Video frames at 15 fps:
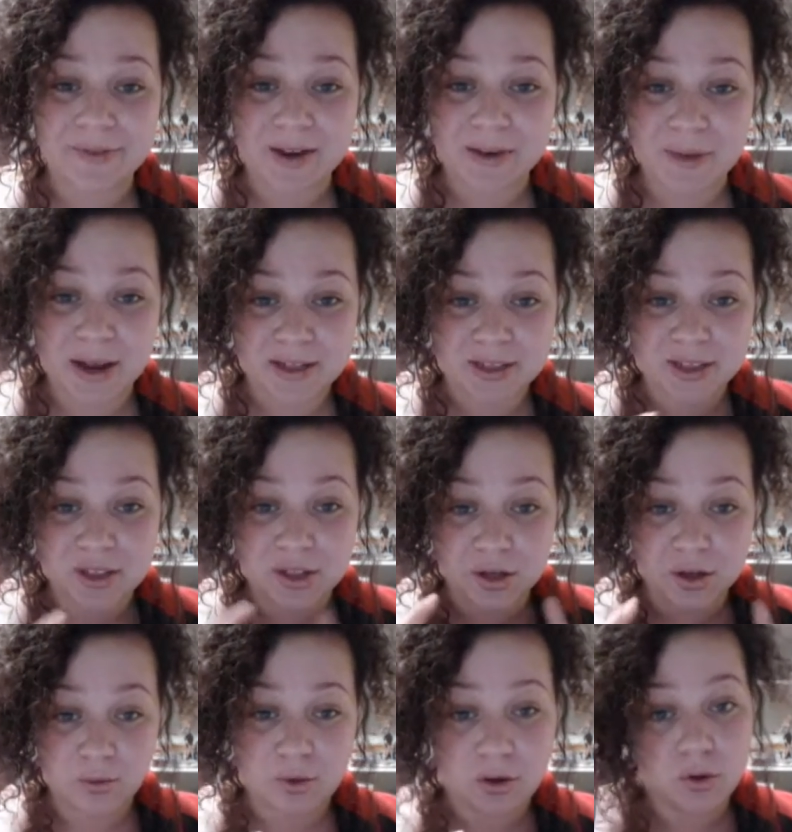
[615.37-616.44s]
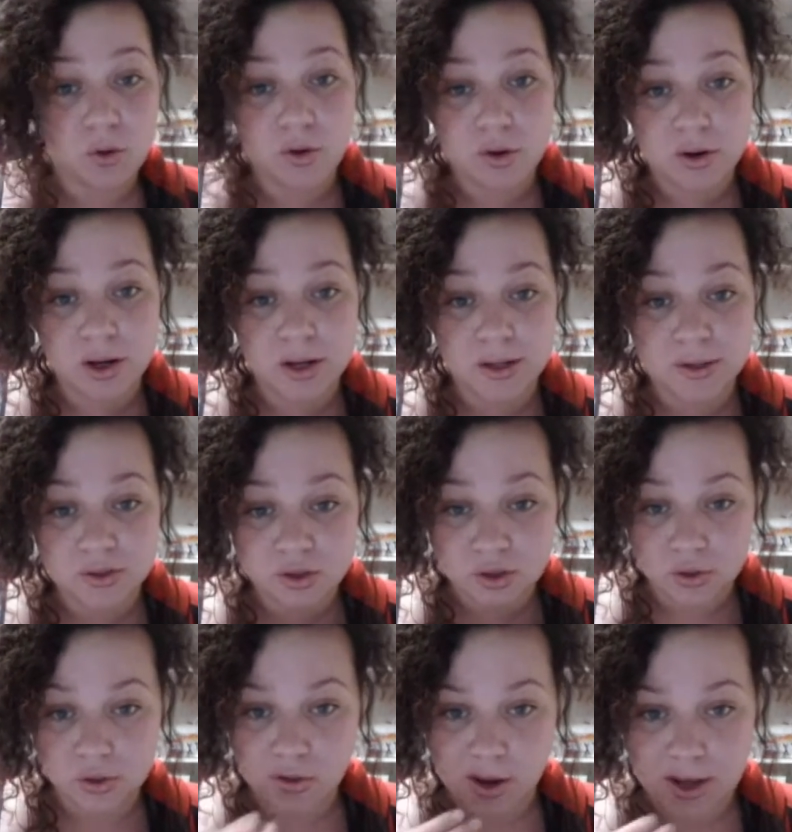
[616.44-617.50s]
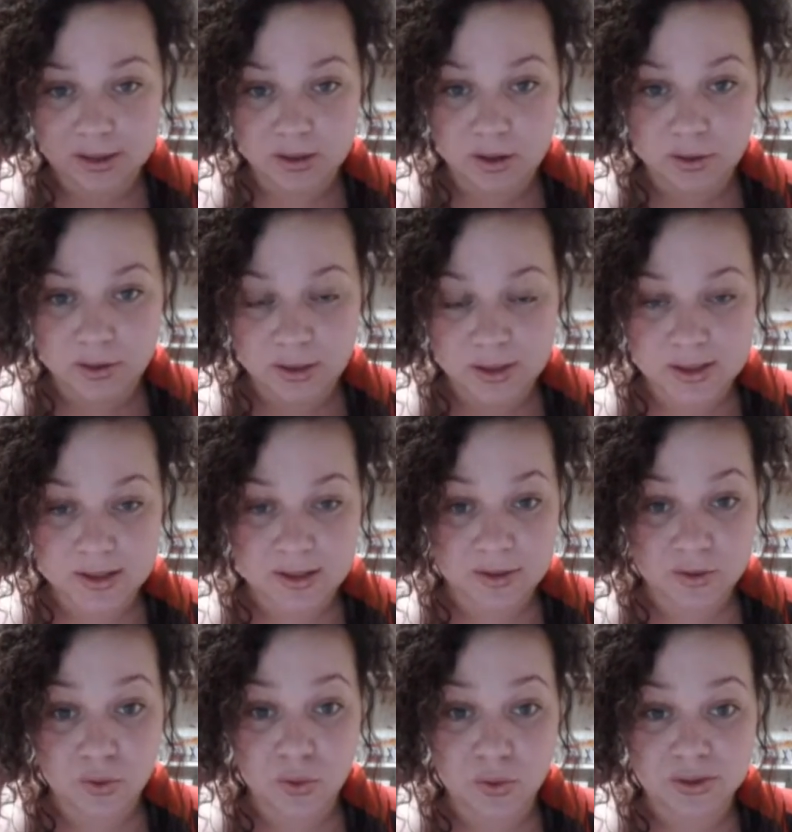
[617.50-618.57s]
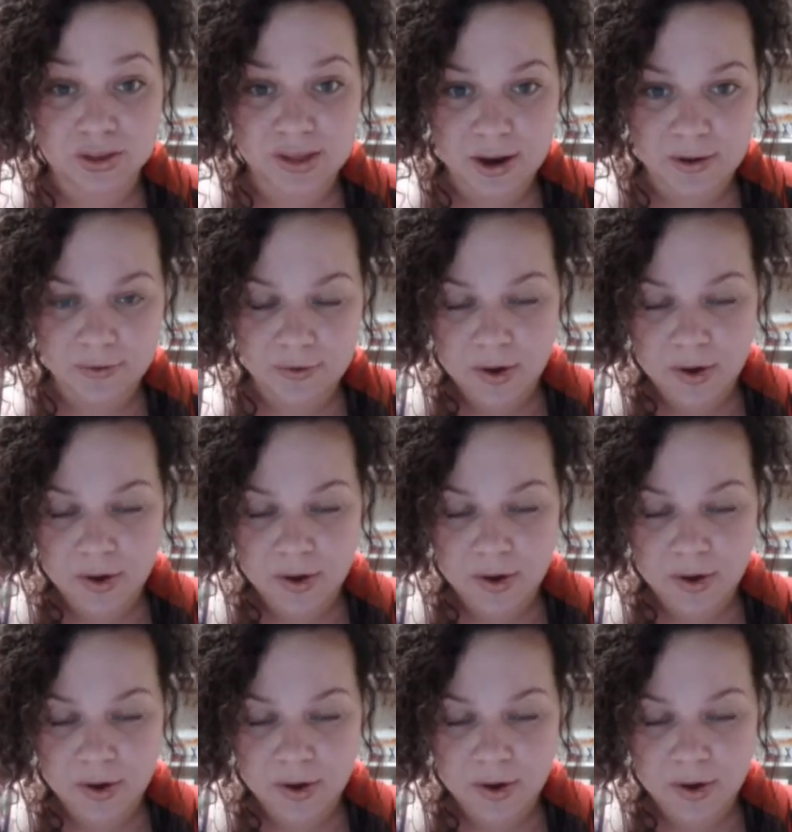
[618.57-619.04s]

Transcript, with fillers: and I'm actually going to record and show you guys all this cool stuff.